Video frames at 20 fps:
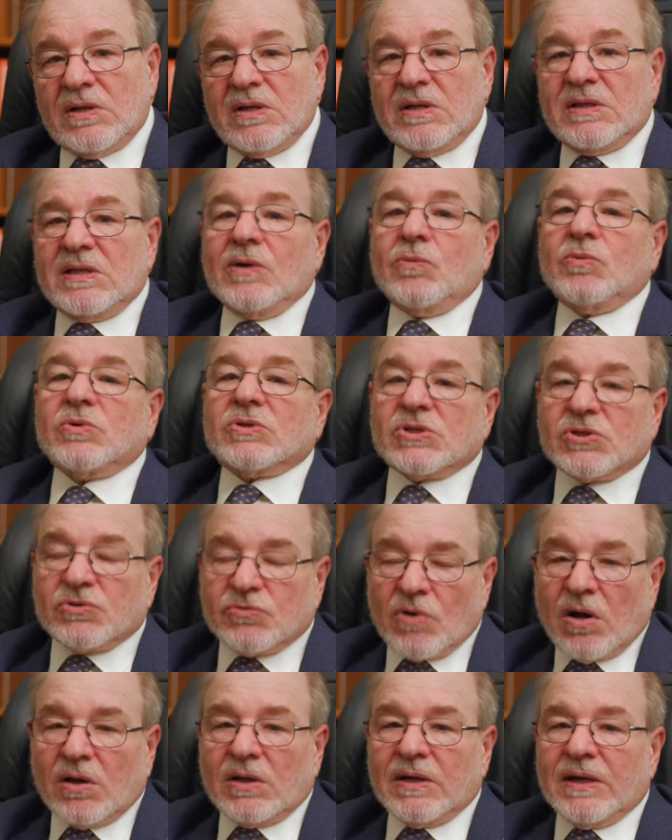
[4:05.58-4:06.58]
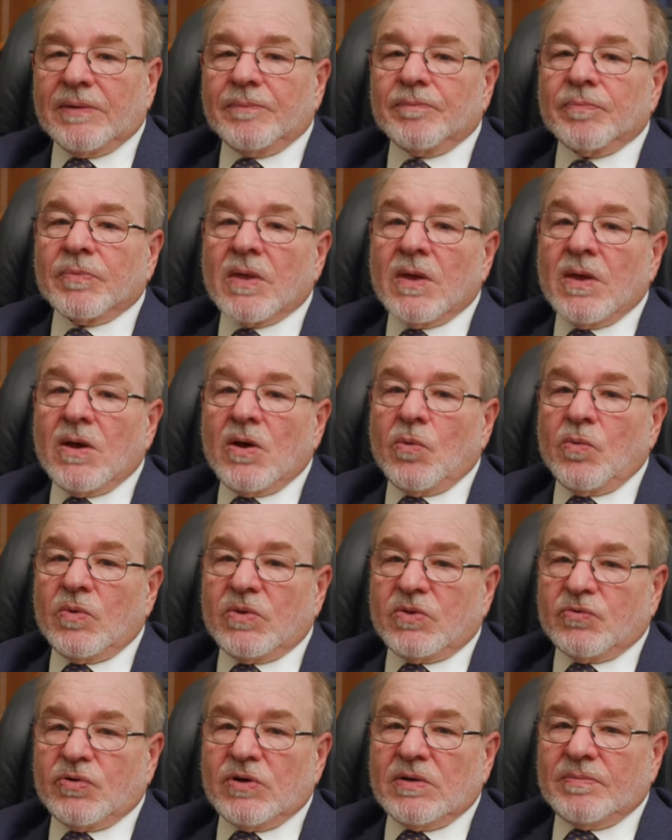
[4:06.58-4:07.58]
that they were struggling
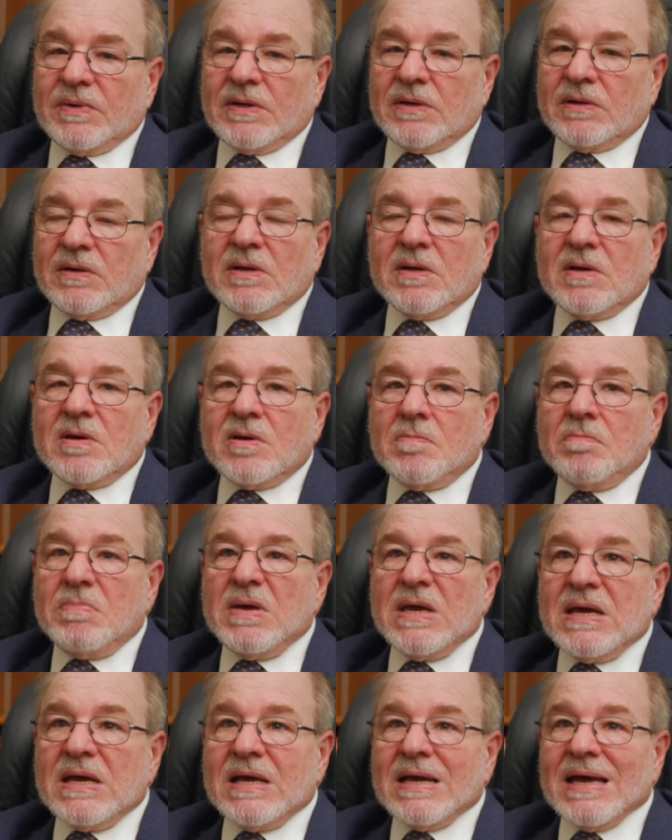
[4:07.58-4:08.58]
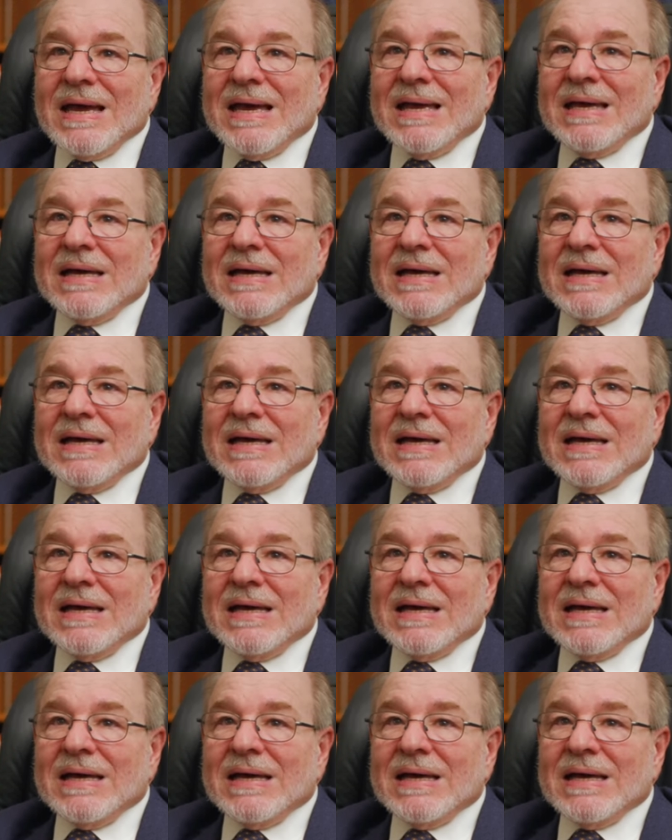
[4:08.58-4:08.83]
with treatment being